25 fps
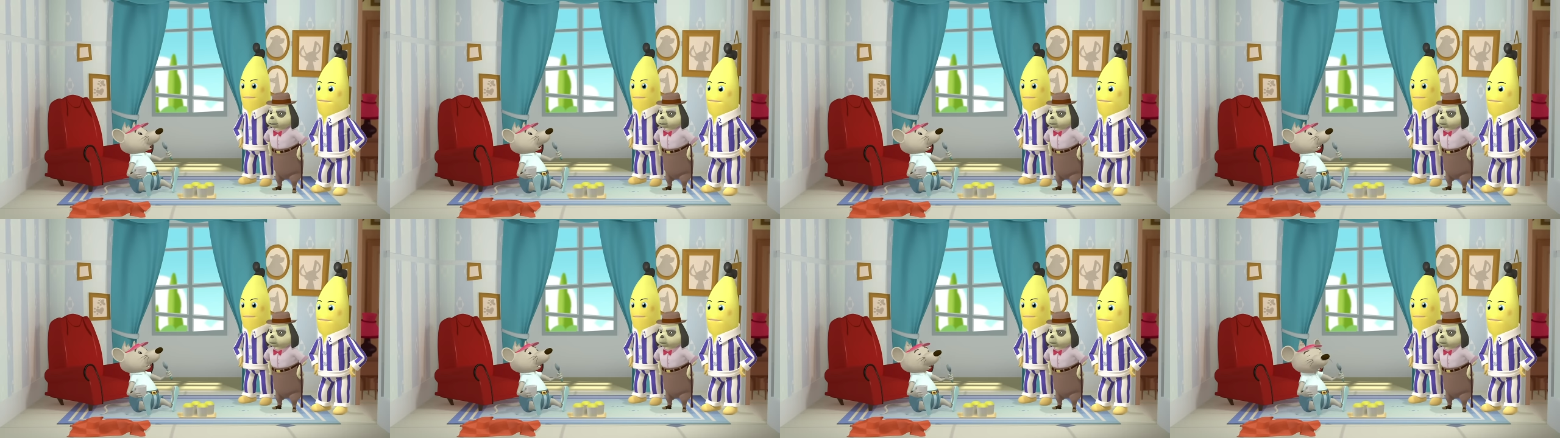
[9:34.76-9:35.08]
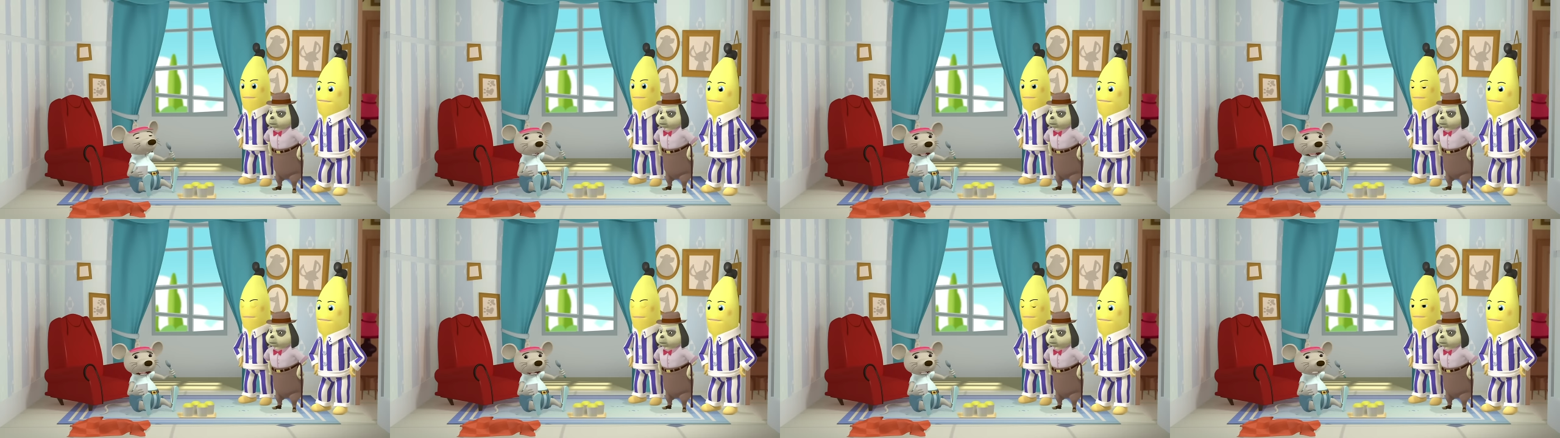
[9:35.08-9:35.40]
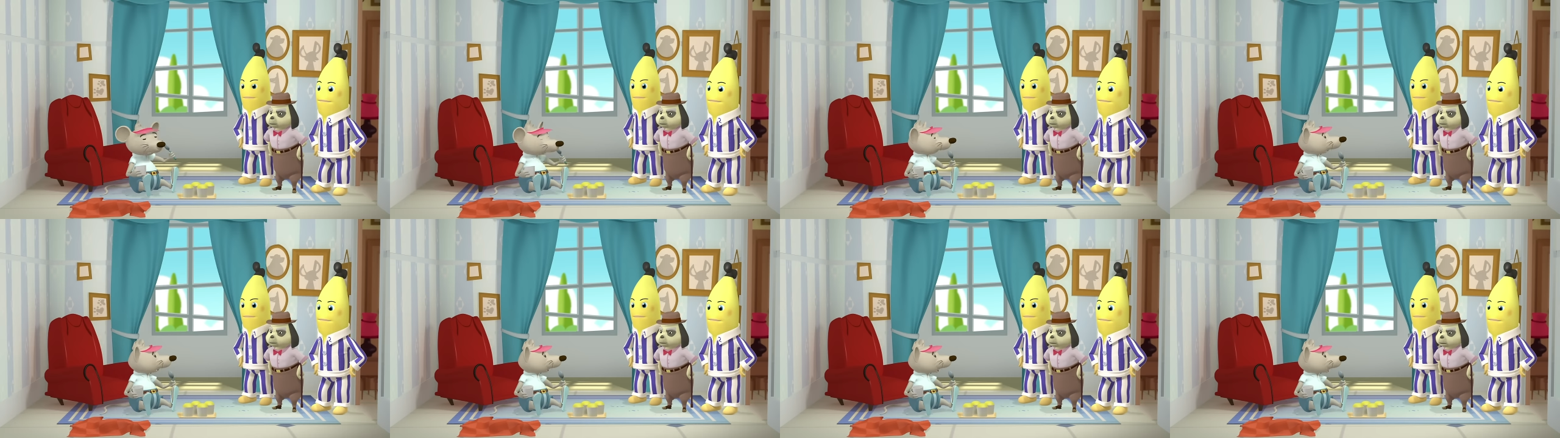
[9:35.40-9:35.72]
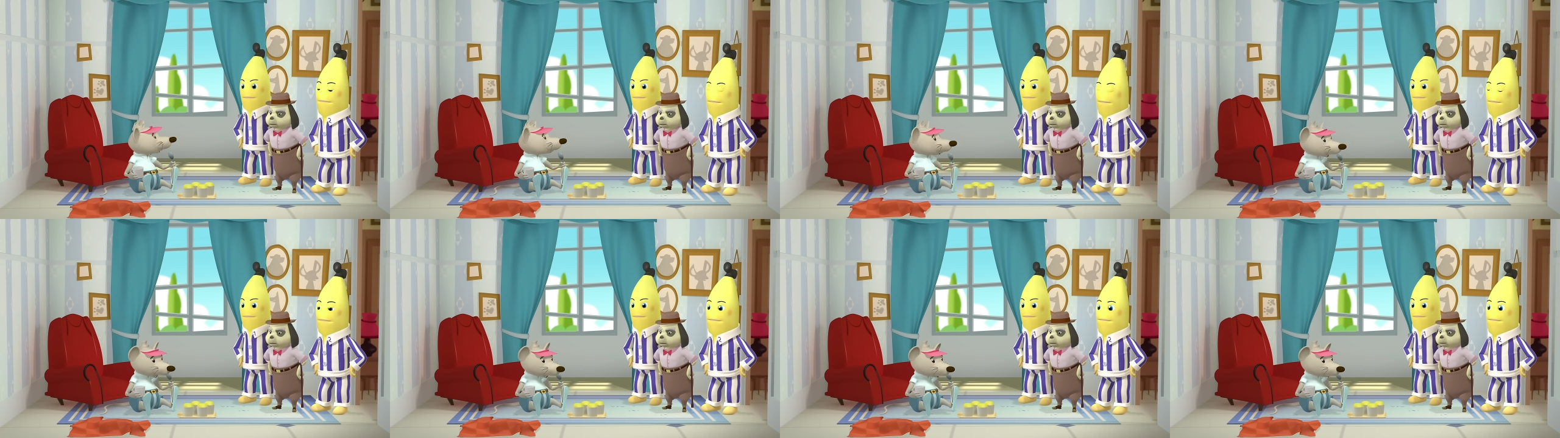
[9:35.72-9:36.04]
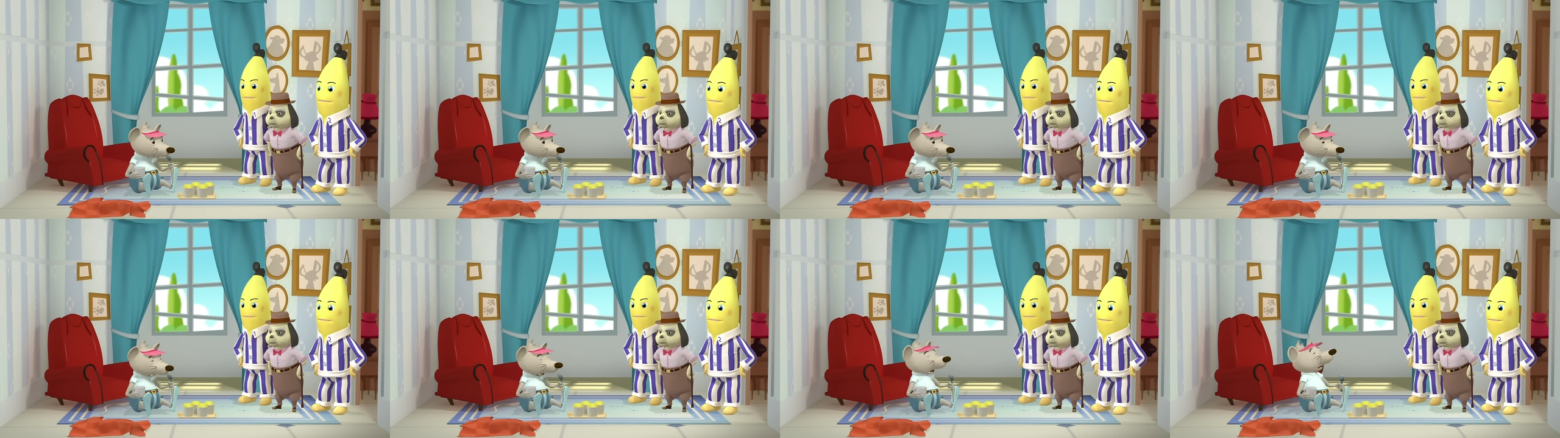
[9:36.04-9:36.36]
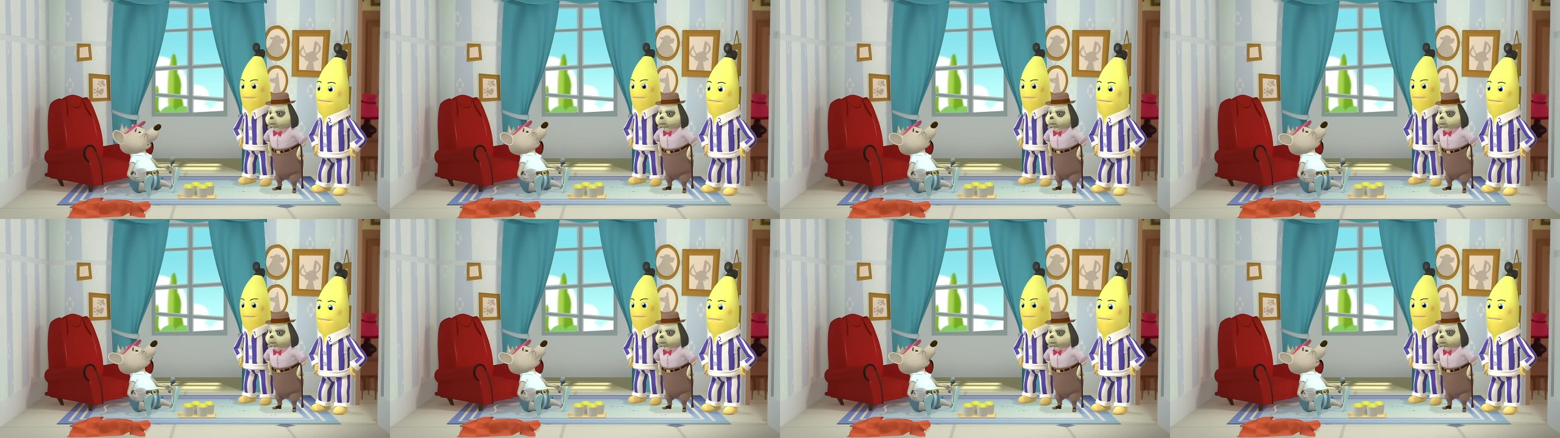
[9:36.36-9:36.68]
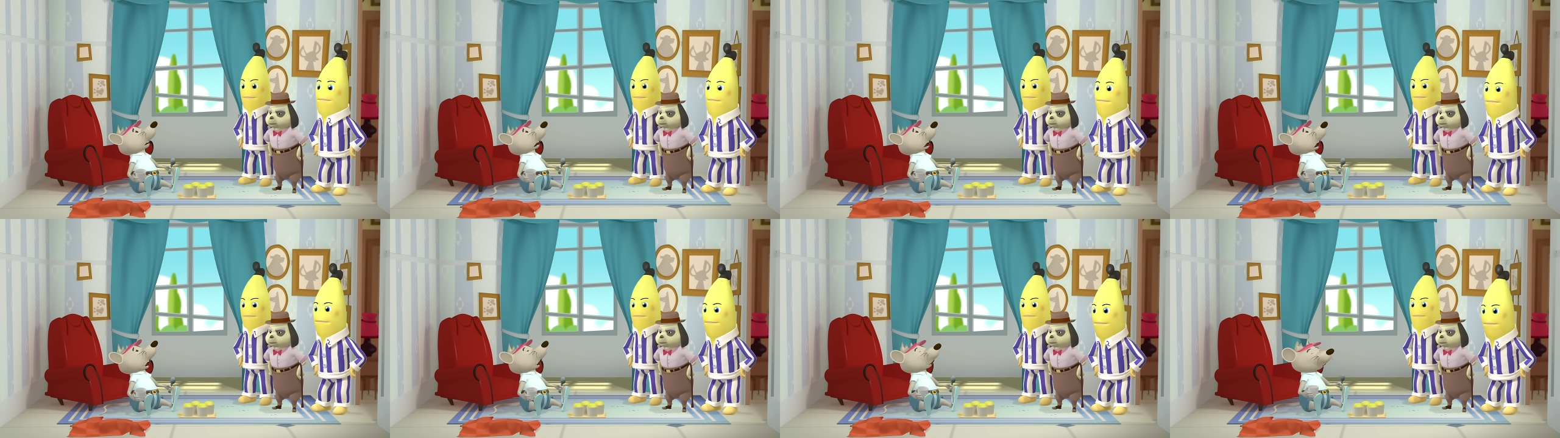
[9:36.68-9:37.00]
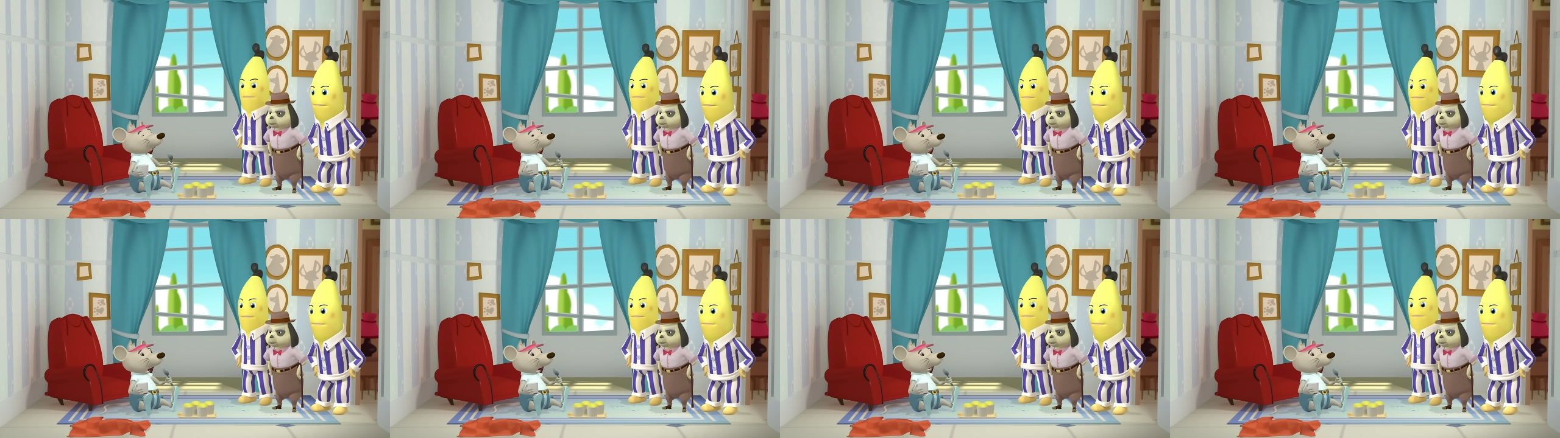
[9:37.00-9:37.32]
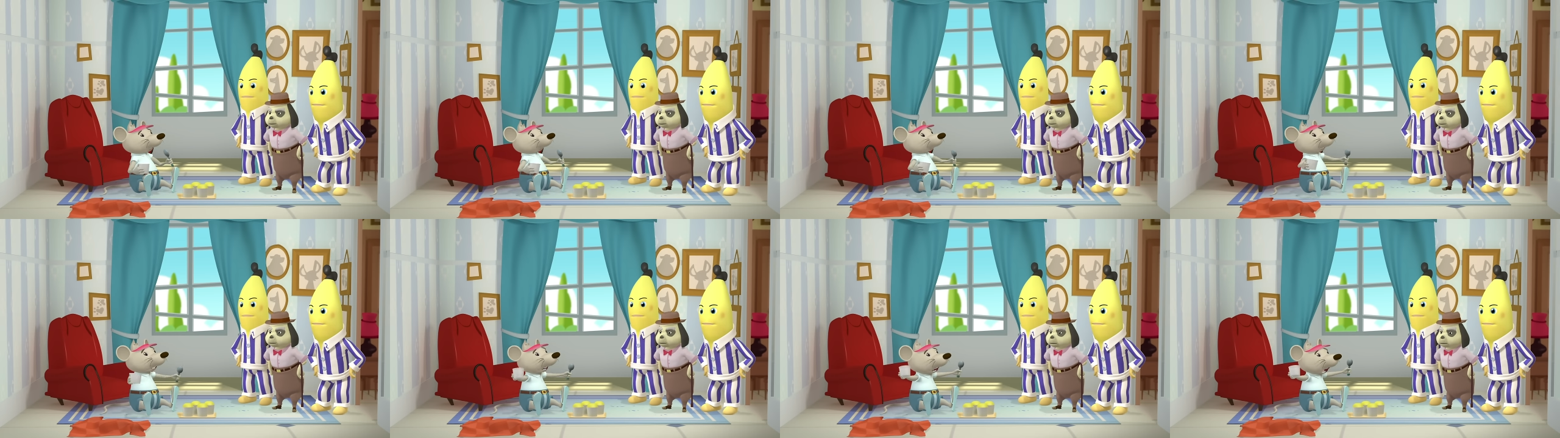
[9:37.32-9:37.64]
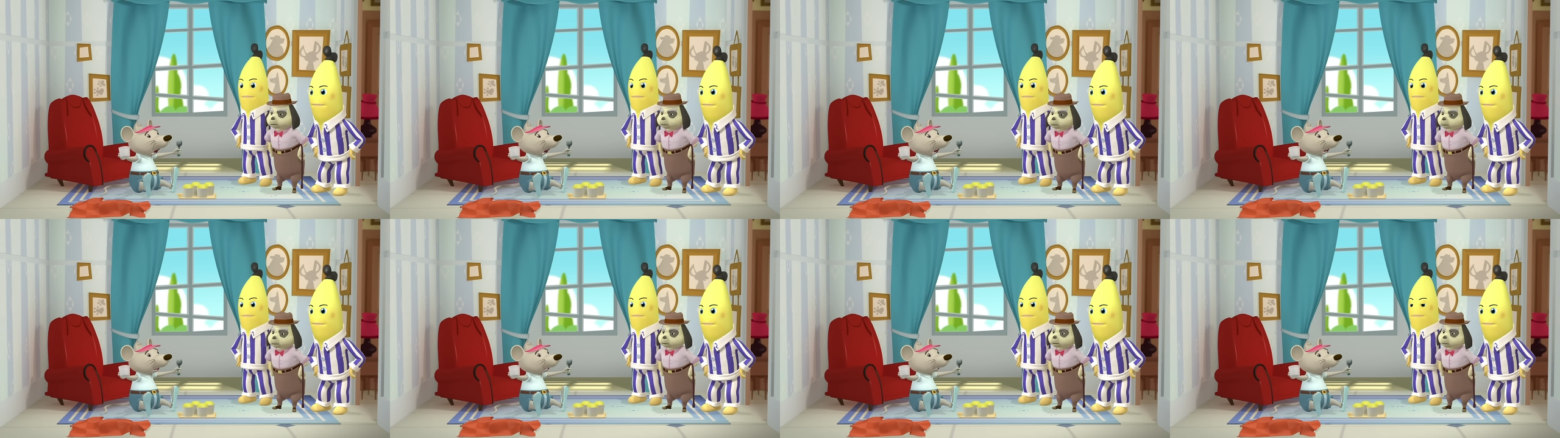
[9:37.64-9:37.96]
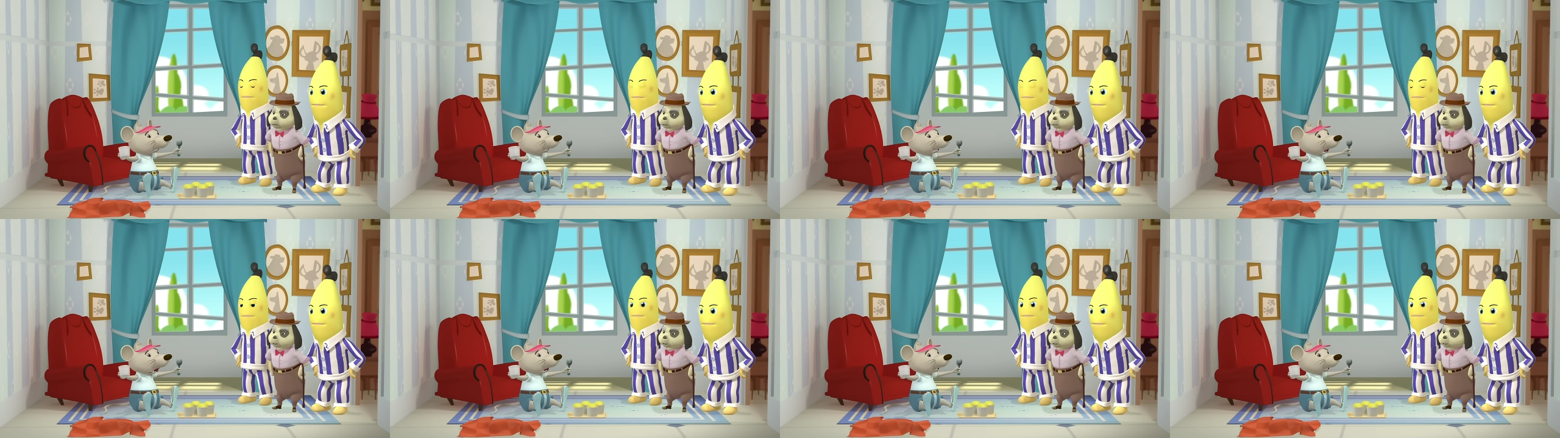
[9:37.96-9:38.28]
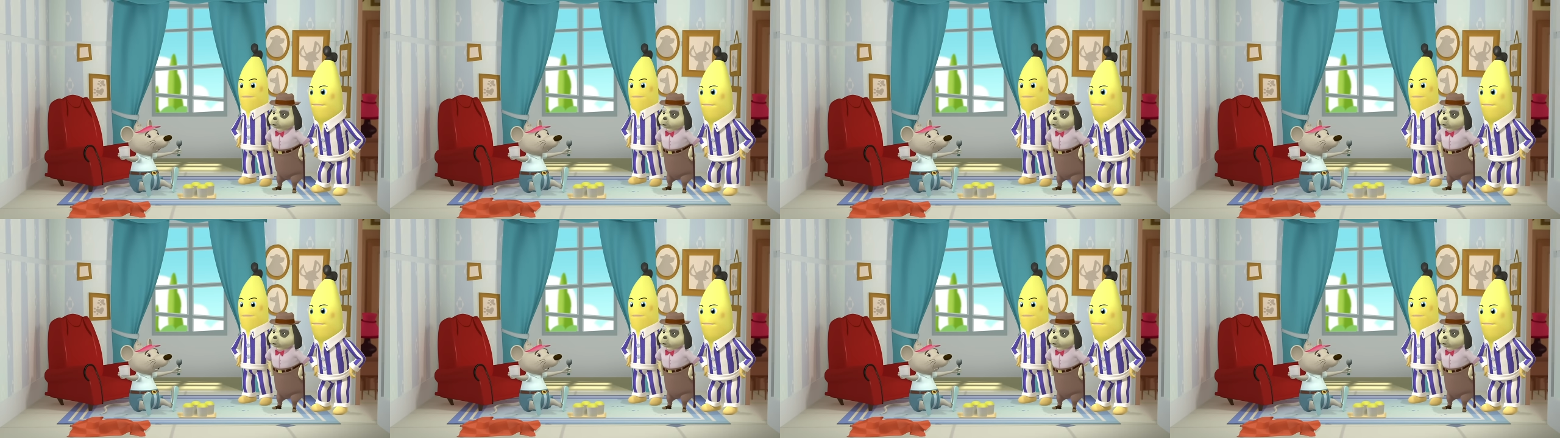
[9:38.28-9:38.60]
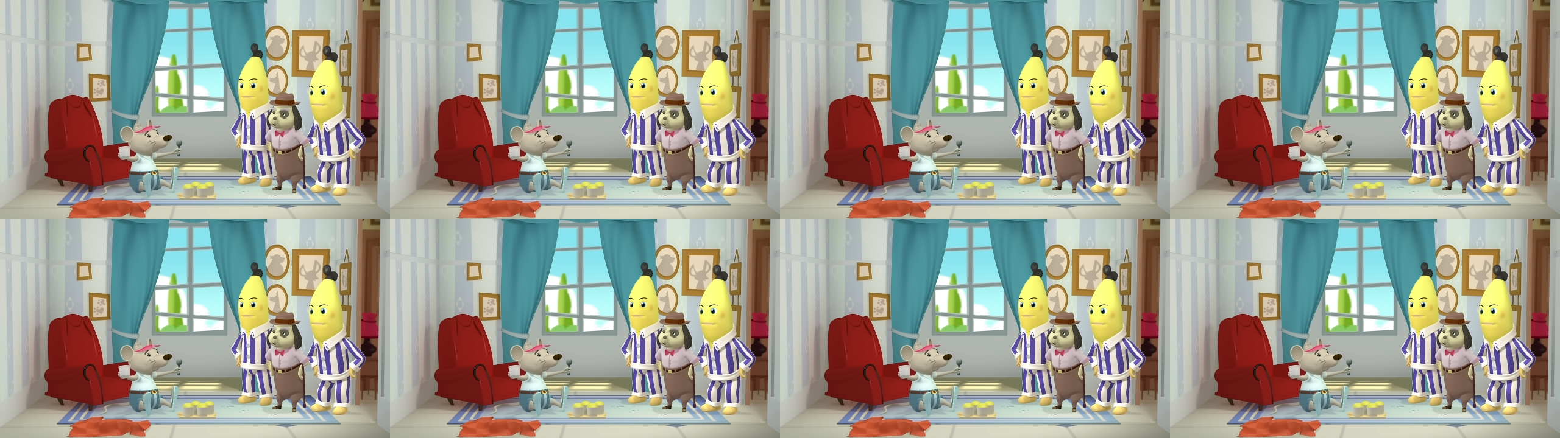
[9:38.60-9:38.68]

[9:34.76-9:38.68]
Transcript: No face is visible, so there are no lips to read.